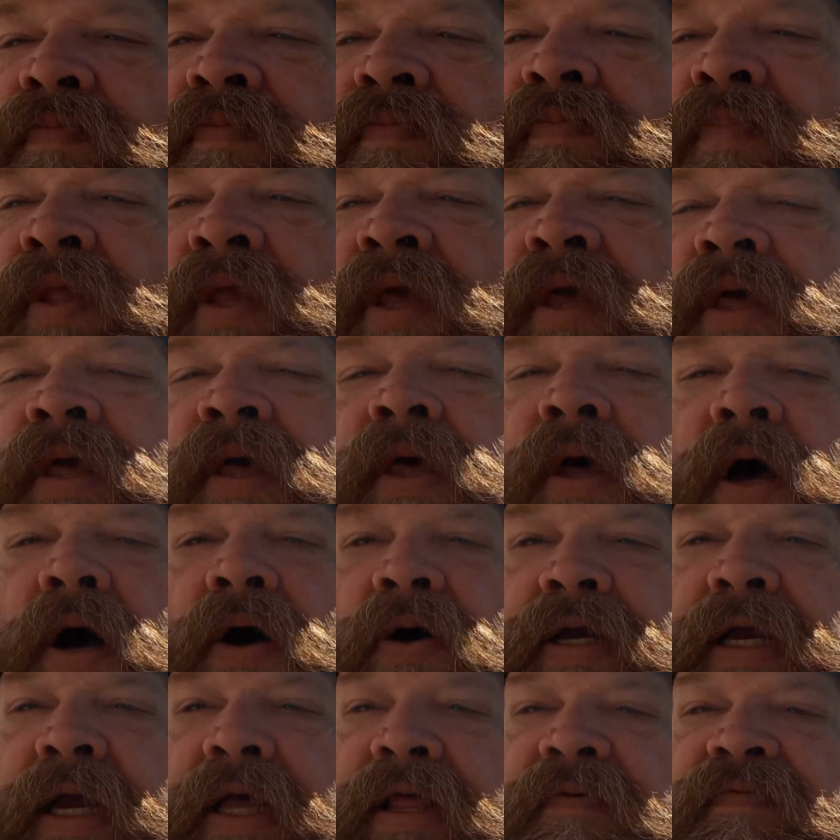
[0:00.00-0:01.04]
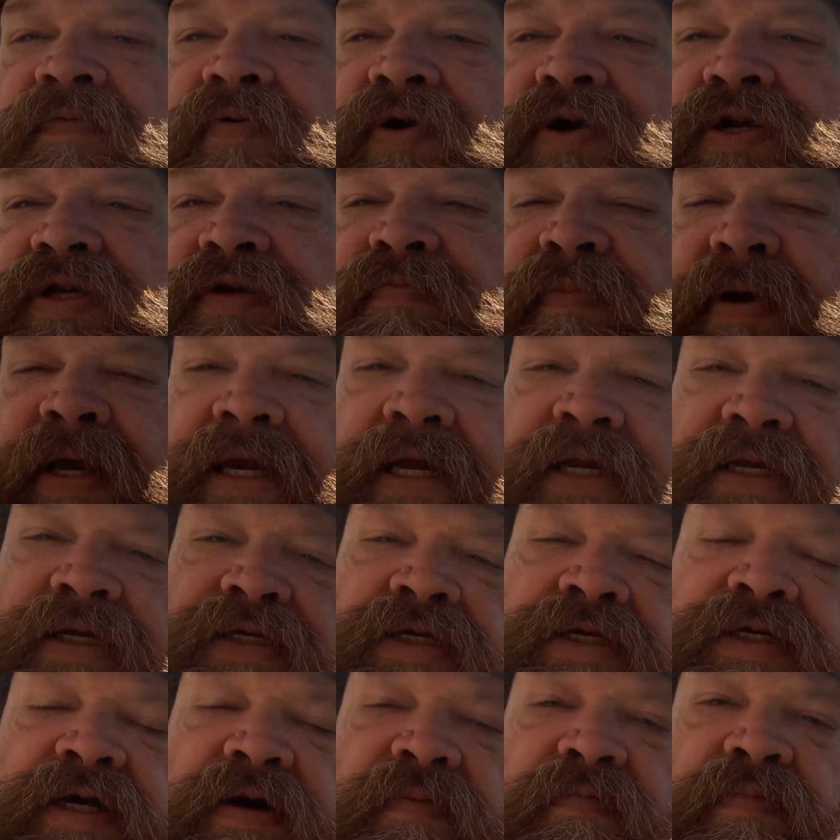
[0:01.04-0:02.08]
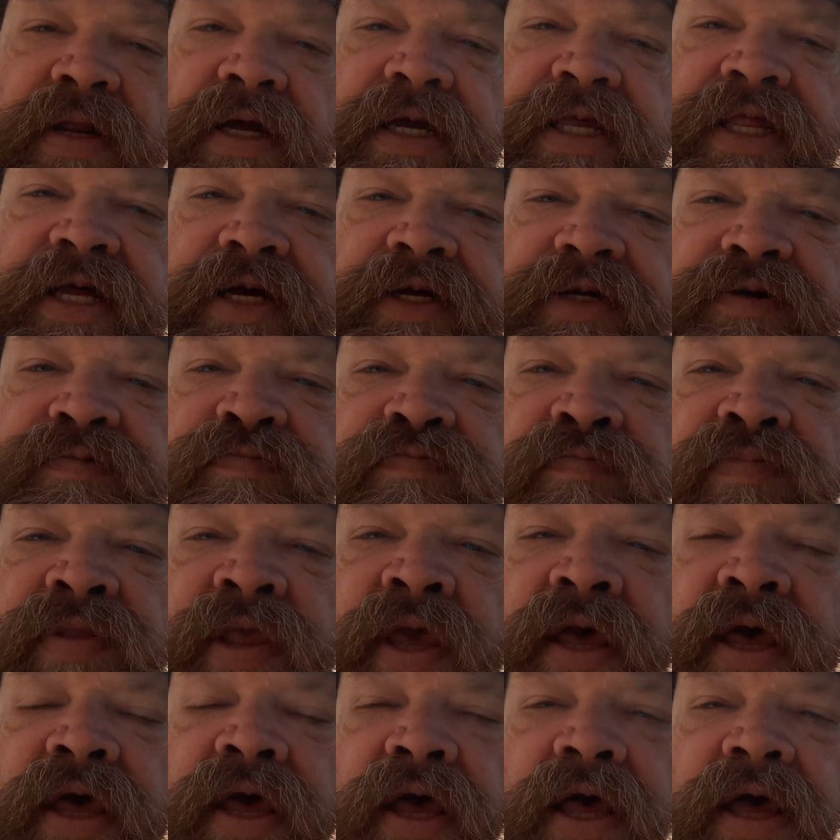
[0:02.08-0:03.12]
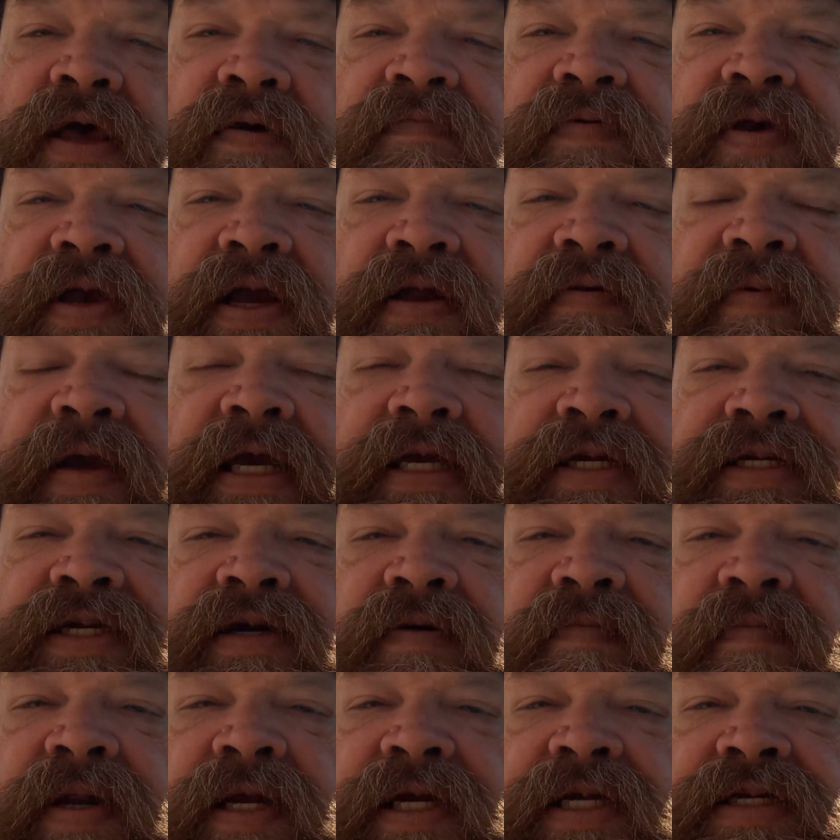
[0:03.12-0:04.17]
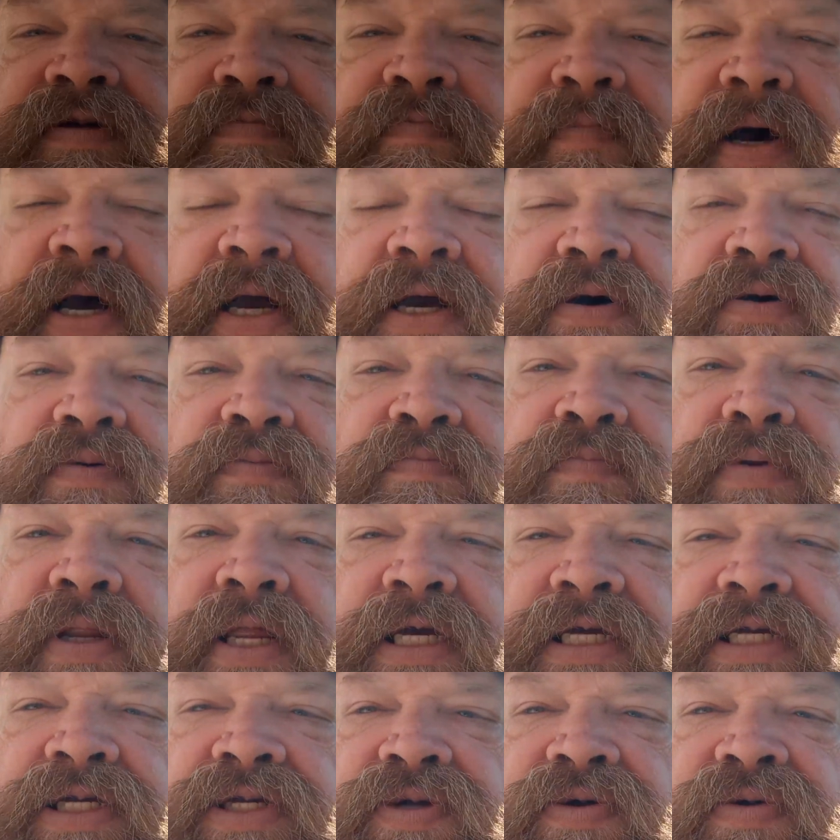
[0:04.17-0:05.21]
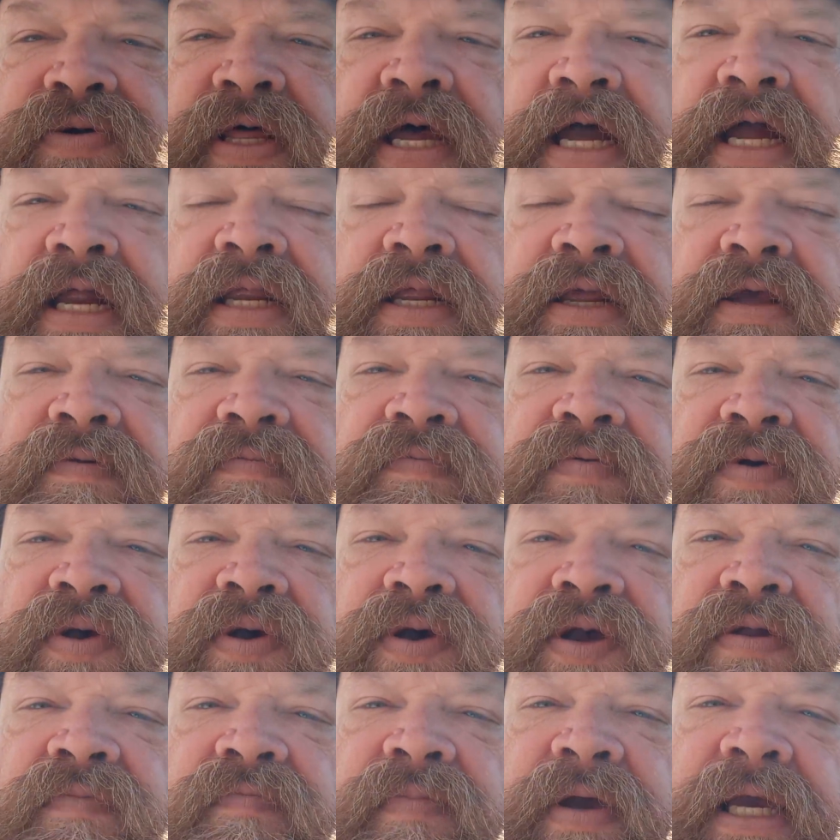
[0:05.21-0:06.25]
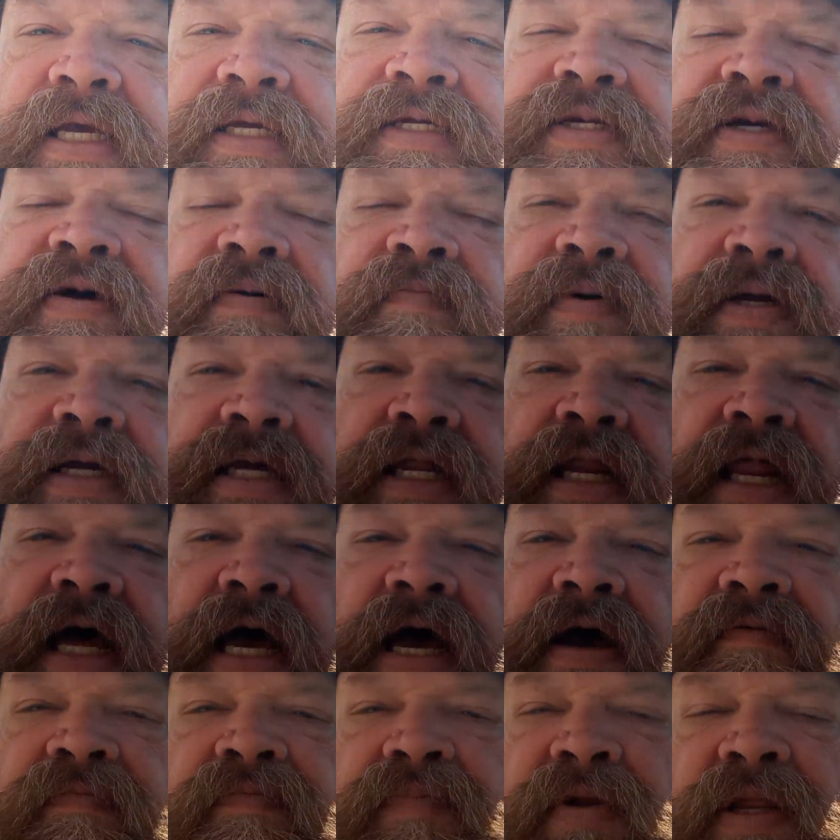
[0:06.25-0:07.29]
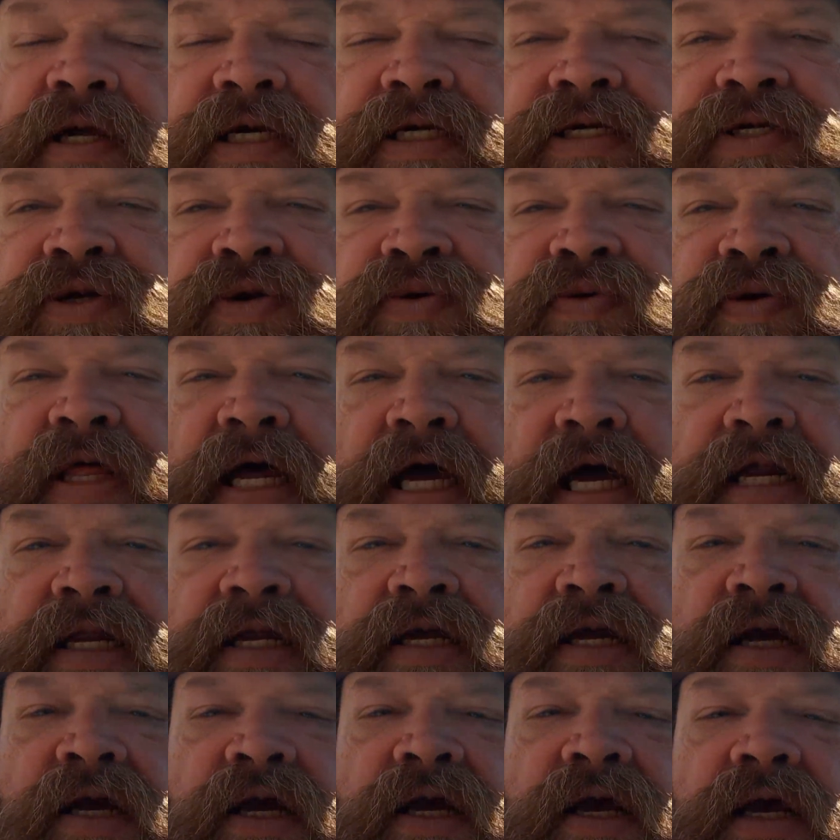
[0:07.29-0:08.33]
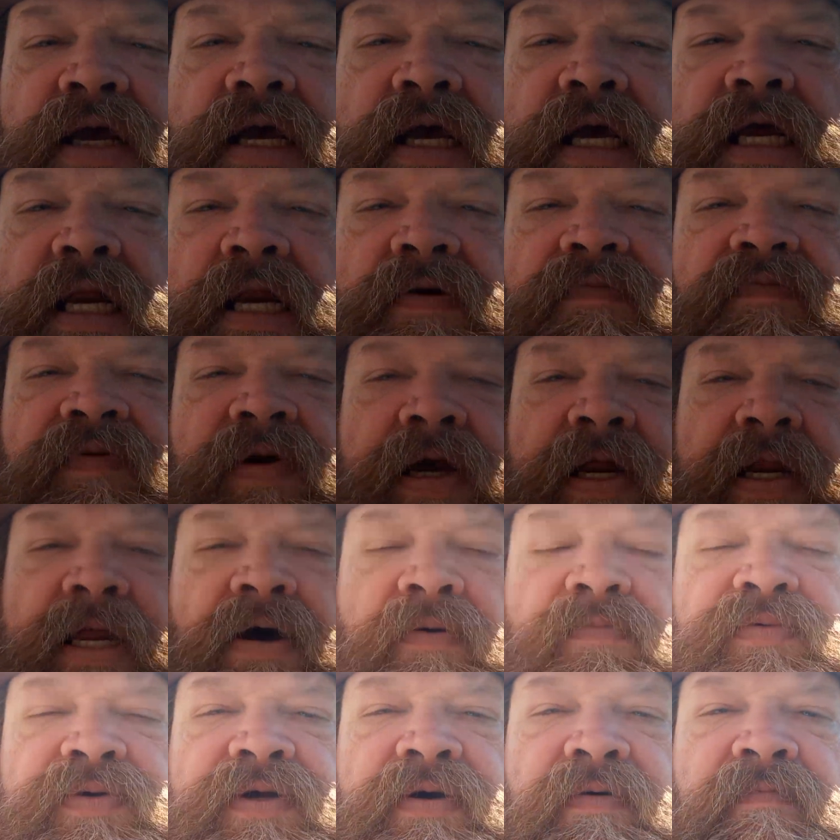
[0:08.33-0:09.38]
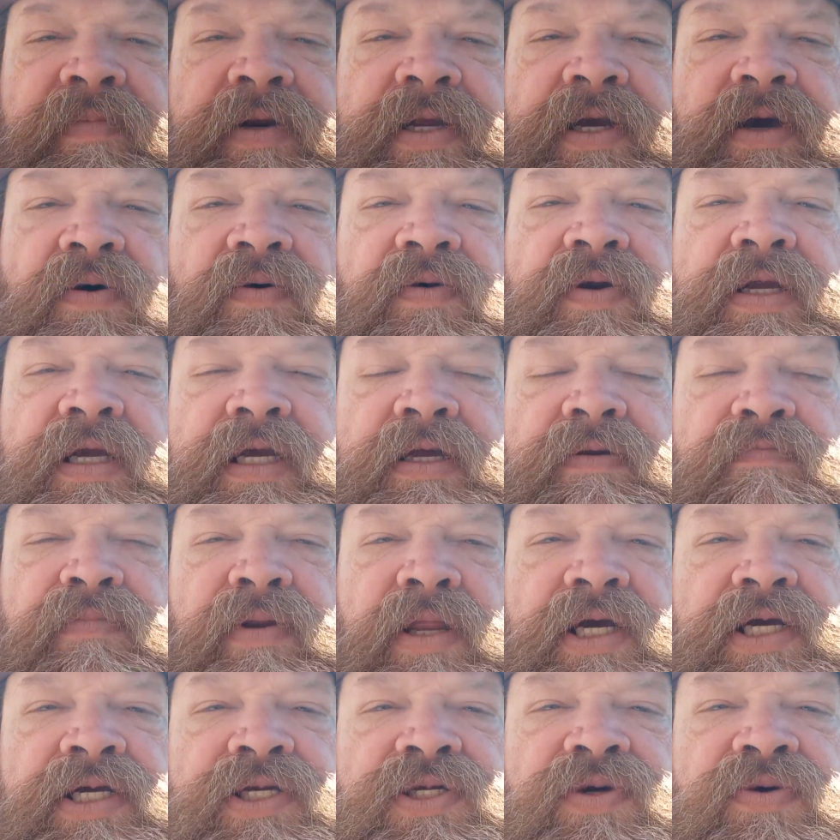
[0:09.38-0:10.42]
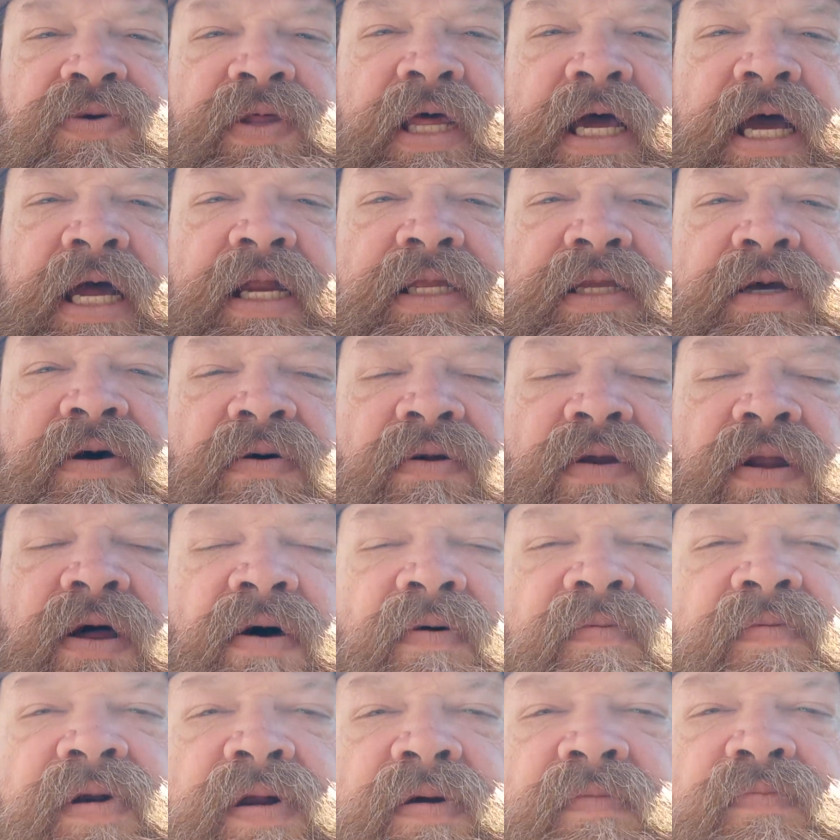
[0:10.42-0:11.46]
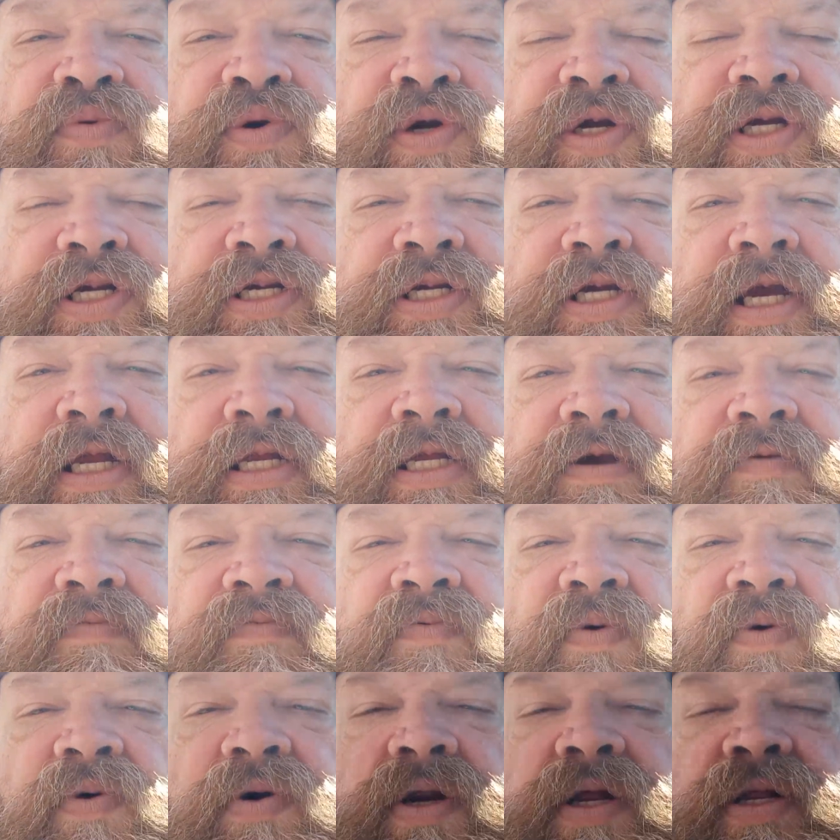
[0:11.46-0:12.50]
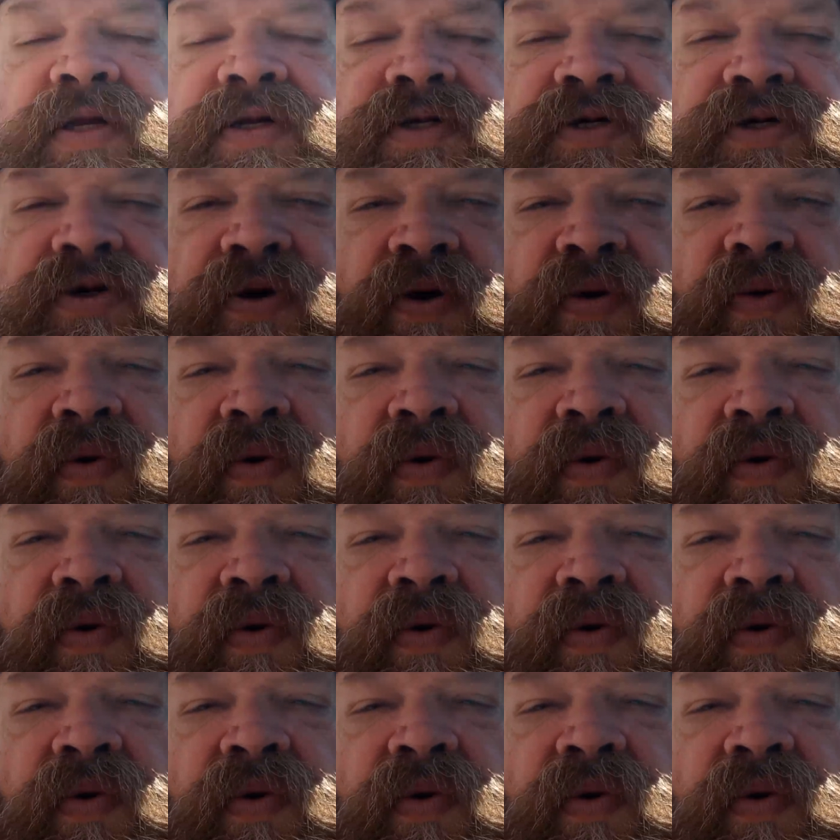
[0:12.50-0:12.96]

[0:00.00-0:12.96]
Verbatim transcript: Okay, the first being simply this. If you can make somebody smile, please do that. If you can make somebody laugh, please do that. And if you can help somebody out in need, please do that. They'll love and appreciate you for it, and so will I.